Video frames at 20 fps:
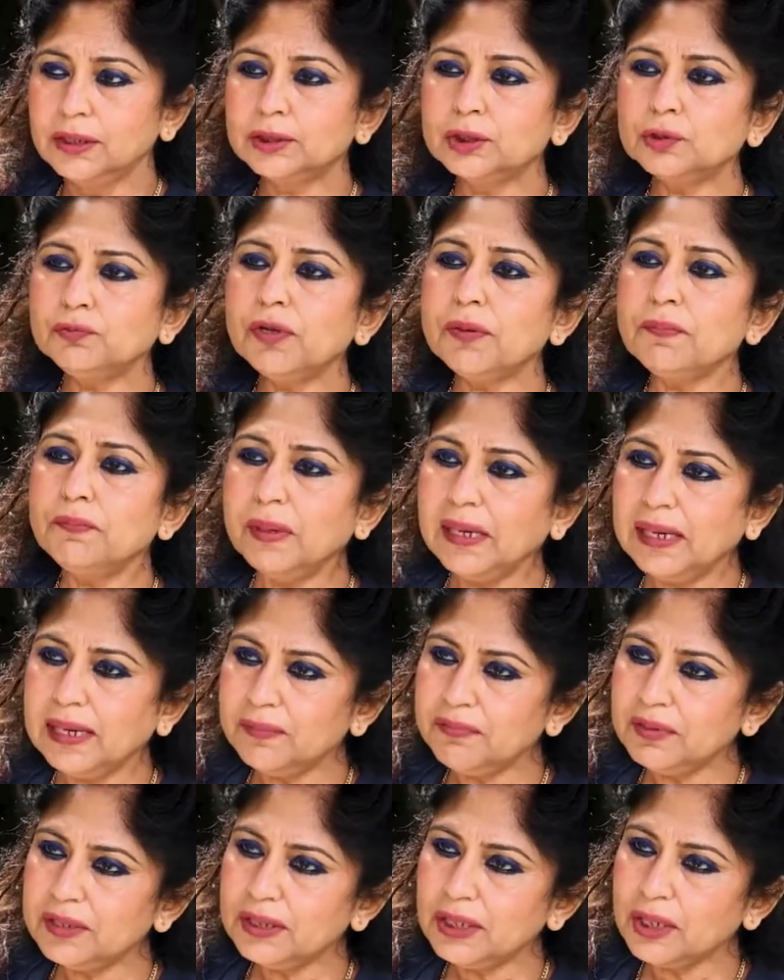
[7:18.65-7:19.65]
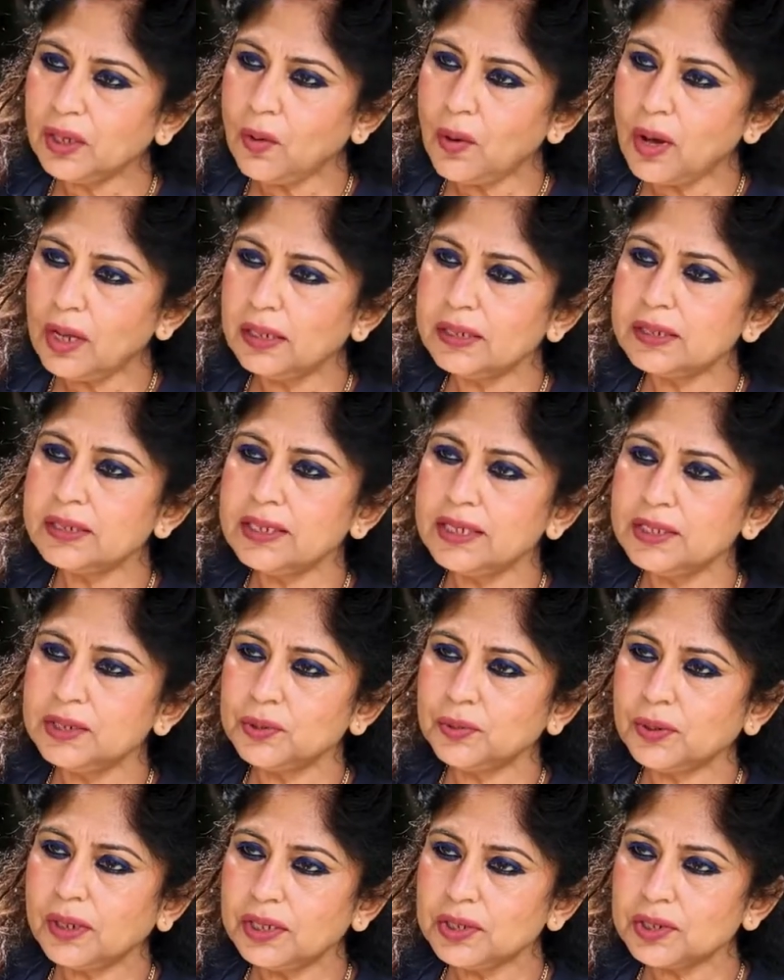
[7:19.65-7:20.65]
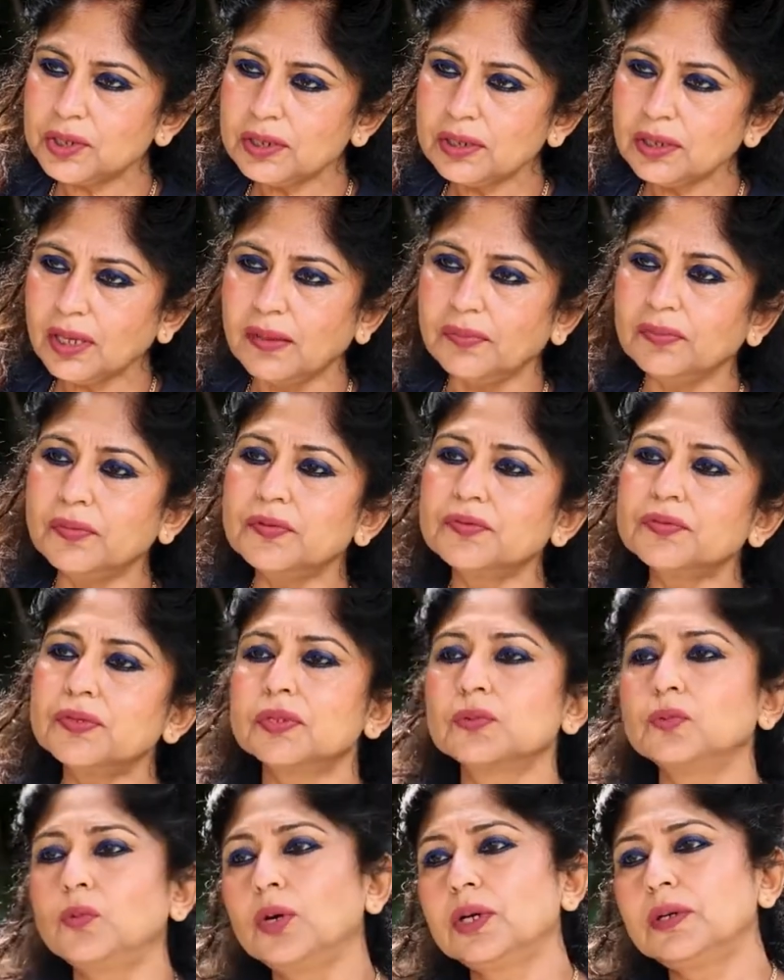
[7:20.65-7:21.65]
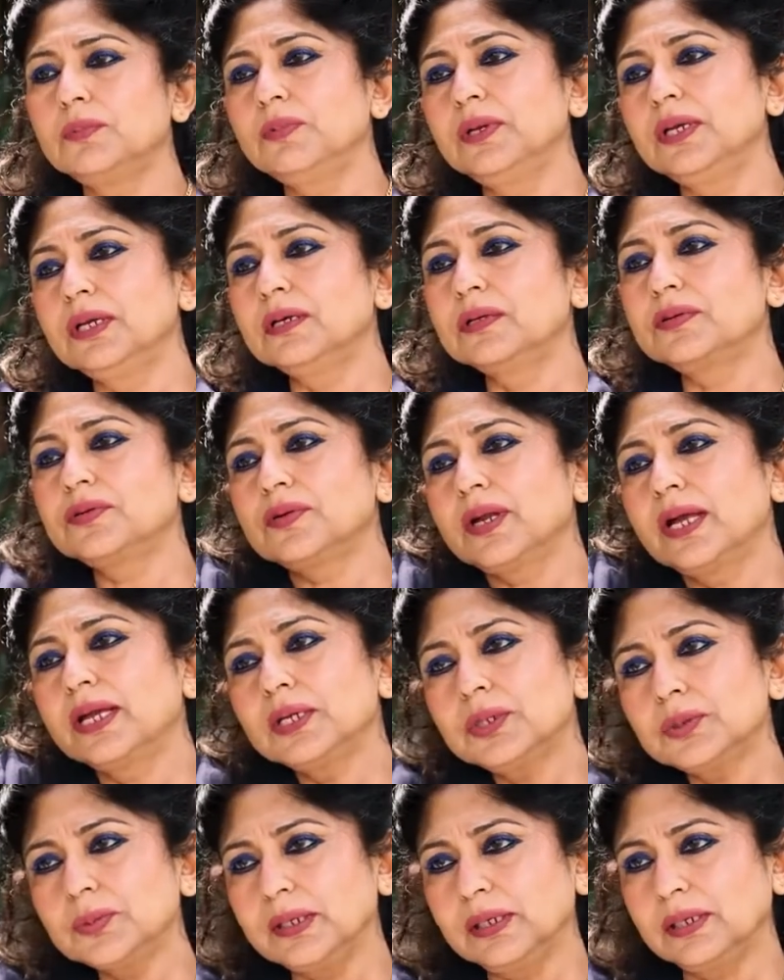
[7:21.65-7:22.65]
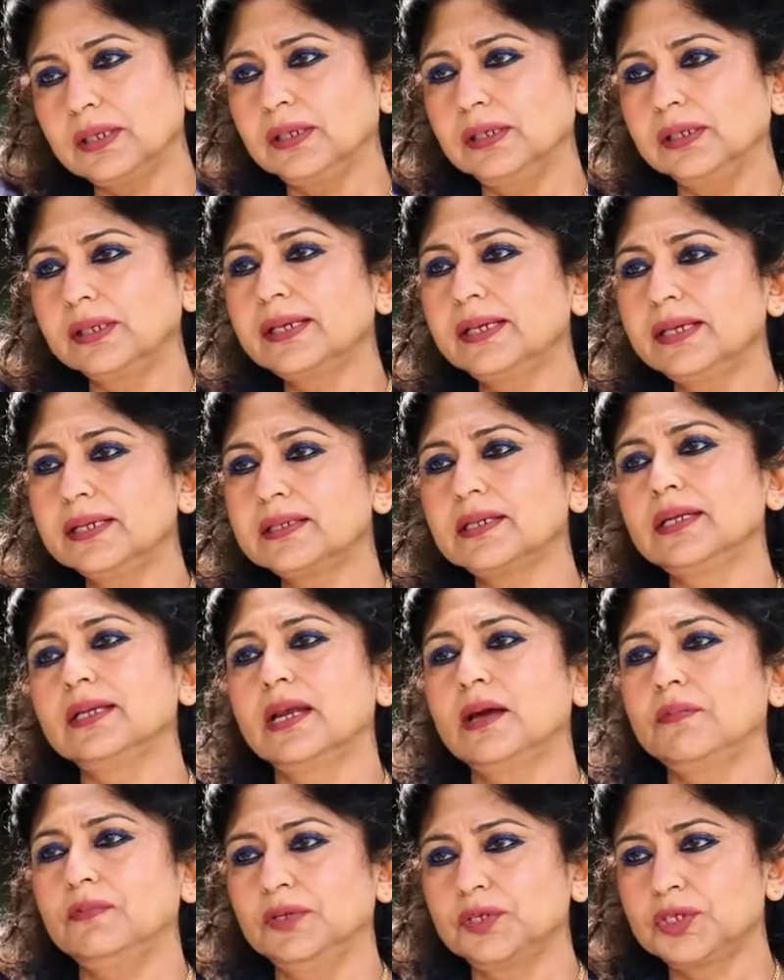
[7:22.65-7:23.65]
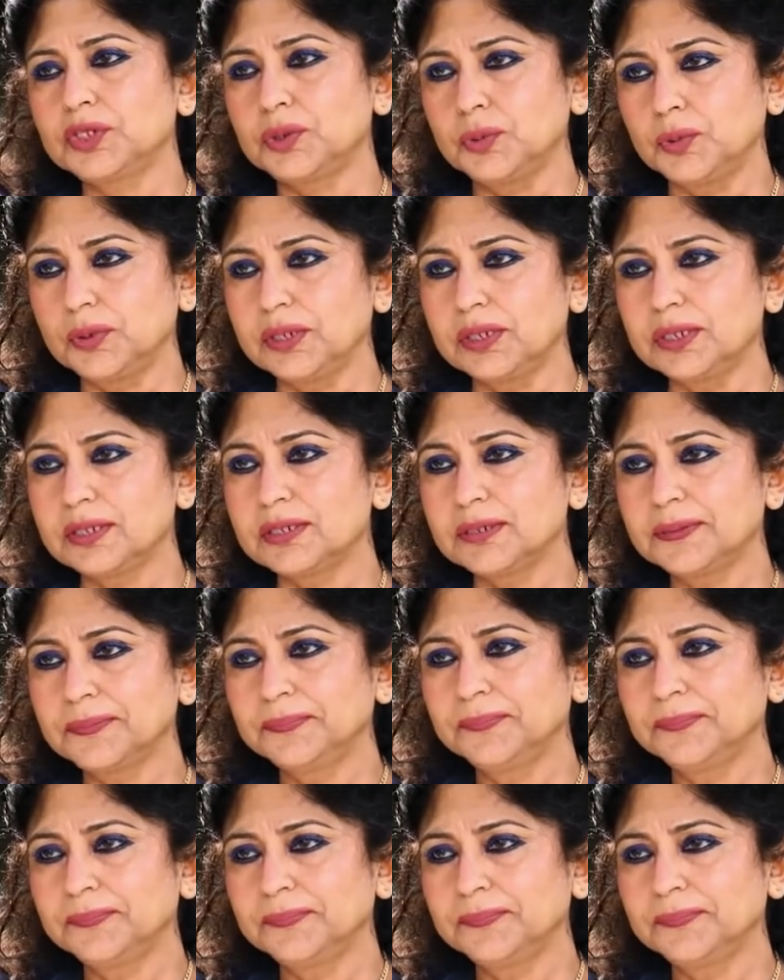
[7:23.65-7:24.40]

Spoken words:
So we believe in the quality education, and this is what we are trying to inculcate in our student.